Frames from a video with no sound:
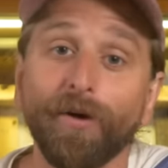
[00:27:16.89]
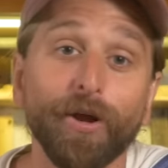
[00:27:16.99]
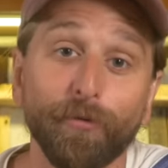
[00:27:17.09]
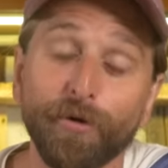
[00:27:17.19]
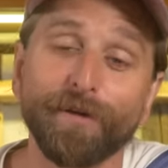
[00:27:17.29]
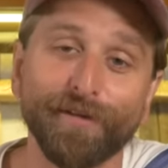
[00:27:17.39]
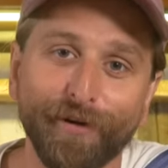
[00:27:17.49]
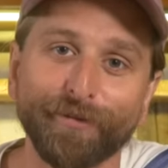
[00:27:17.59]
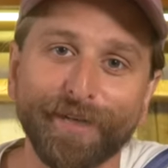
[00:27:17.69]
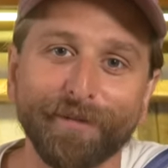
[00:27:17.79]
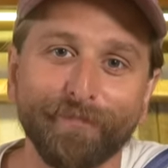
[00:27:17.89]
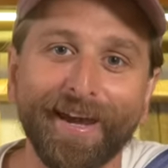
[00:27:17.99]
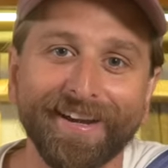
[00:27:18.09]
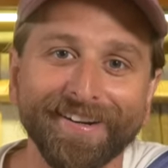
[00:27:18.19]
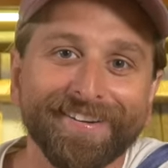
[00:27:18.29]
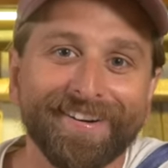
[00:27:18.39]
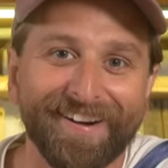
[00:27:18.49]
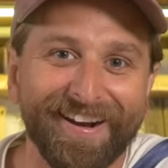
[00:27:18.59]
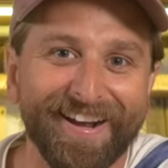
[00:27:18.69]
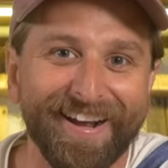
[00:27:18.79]
It would be if I was getting paid,
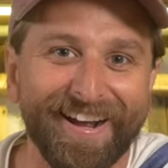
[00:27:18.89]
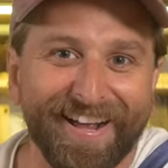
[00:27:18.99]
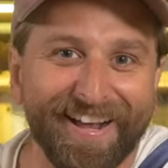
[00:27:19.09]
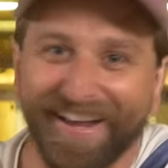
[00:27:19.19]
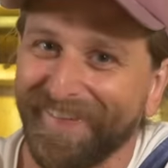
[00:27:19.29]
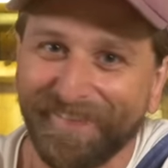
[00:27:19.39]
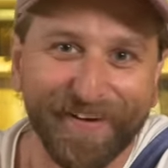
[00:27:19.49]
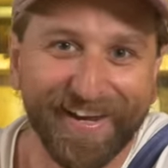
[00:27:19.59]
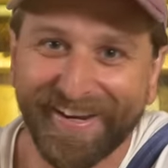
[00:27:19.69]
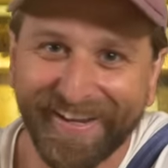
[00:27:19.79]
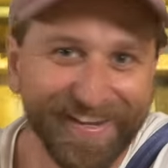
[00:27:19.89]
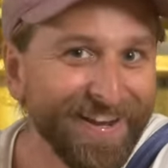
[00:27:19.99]
but